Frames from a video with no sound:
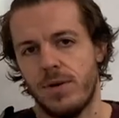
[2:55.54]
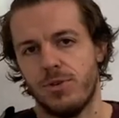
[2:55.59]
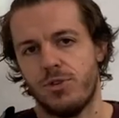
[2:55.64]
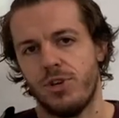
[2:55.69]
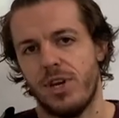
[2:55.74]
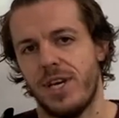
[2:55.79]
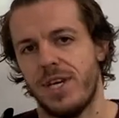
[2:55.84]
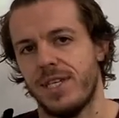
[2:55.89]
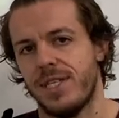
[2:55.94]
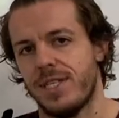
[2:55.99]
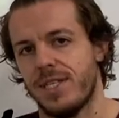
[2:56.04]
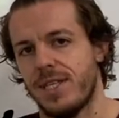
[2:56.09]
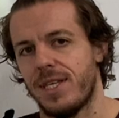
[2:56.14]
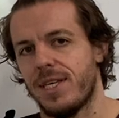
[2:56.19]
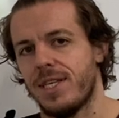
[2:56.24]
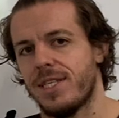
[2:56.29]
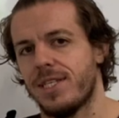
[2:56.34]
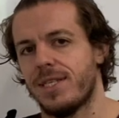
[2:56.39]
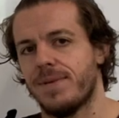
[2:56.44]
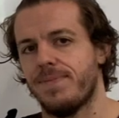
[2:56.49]
straight into
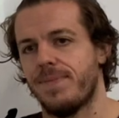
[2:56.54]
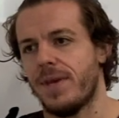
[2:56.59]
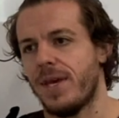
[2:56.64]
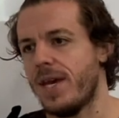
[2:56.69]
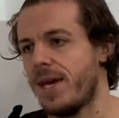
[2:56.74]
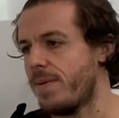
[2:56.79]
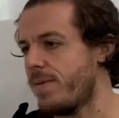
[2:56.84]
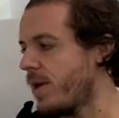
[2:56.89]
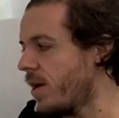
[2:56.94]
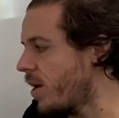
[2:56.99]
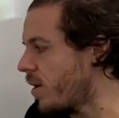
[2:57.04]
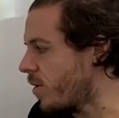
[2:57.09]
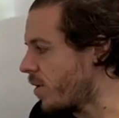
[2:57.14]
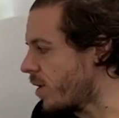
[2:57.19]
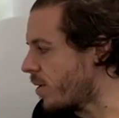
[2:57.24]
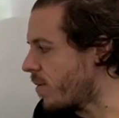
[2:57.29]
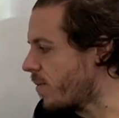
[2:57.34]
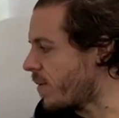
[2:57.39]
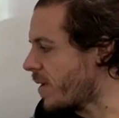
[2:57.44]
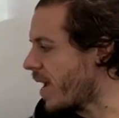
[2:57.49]
this. Yeah?
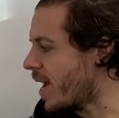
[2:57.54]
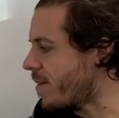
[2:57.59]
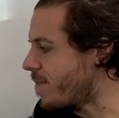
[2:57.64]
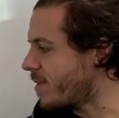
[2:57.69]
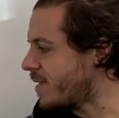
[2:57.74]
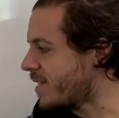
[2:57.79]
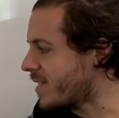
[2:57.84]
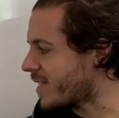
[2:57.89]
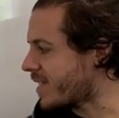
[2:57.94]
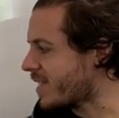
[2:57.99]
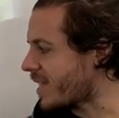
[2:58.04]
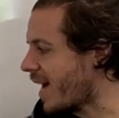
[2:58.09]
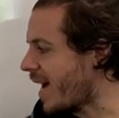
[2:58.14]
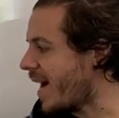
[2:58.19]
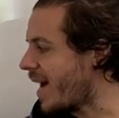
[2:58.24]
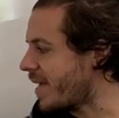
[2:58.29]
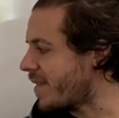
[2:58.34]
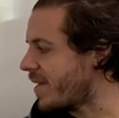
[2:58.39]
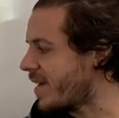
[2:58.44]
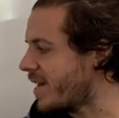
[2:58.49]
I'm going to be aiming to
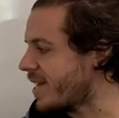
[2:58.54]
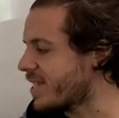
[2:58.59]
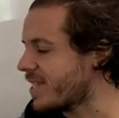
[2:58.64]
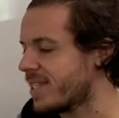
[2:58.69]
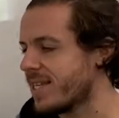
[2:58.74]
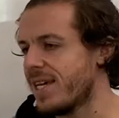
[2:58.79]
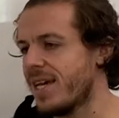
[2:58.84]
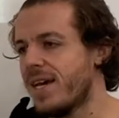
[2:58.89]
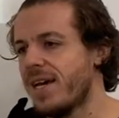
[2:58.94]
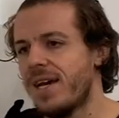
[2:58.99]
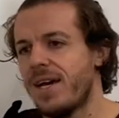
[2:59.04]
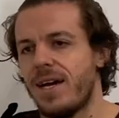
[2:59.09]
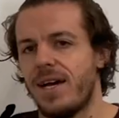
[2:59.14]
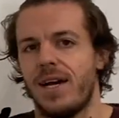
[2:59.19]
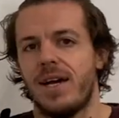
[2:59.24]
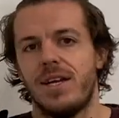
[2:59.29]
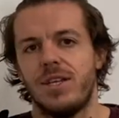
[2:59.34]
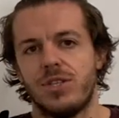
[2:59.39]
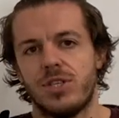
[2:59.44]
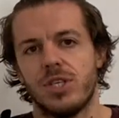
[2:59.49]
start this
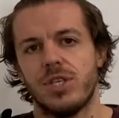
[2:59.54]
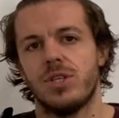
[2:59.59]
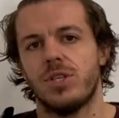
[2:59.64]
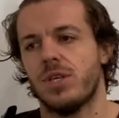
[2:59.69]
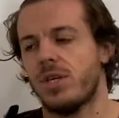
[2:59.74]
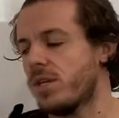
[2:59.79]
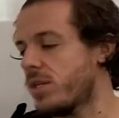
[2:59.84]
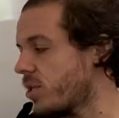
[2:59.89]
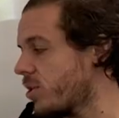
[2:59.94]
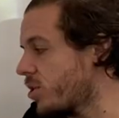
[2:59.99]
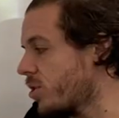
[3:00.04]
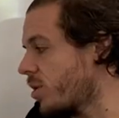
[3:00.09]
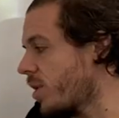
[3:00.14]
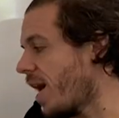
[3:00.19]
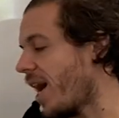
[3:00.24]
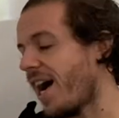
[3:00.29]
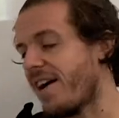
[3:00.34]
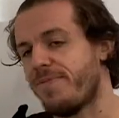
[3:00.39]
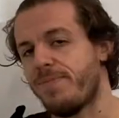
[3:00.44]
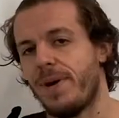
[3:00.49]
at
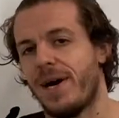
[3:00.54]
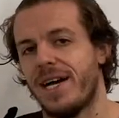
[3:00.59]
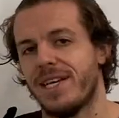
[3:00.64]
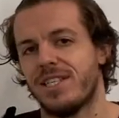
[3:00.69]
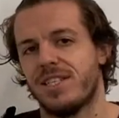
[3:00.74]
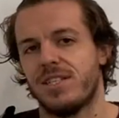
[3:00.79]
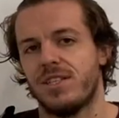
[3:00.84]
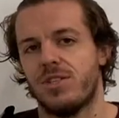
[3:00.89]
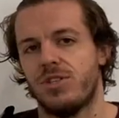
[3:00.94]
half past